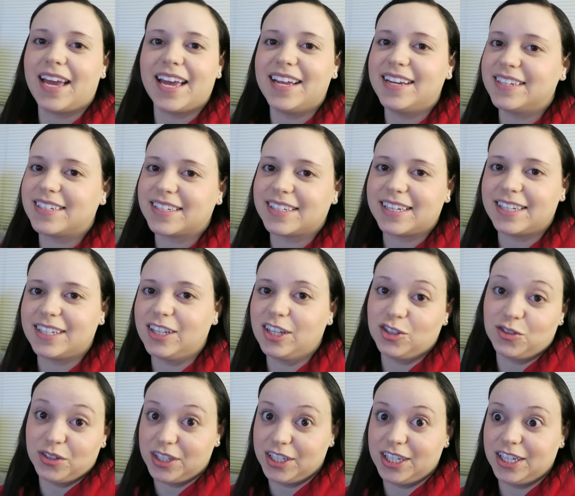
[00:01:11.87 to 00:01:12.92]
and it
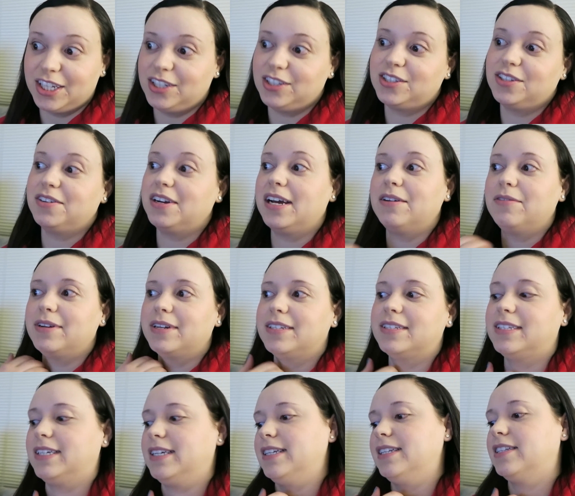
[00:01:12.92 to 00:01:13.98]
looked really good, so now I want to
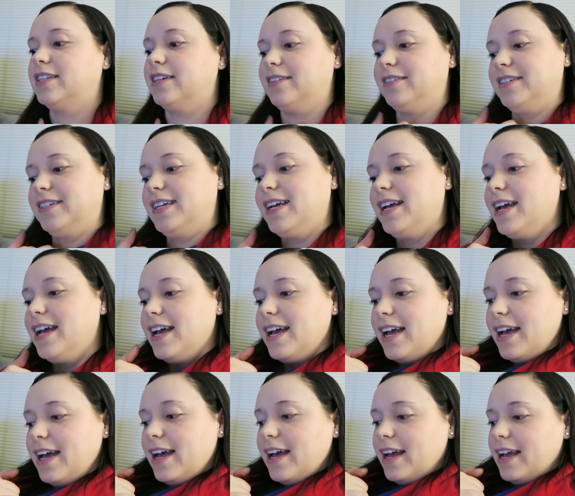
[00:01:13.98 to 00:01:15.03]
see it. So,
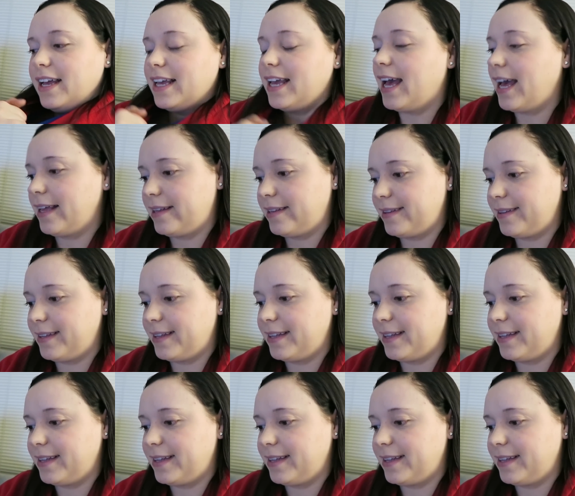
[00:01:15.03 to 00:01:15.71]
yes.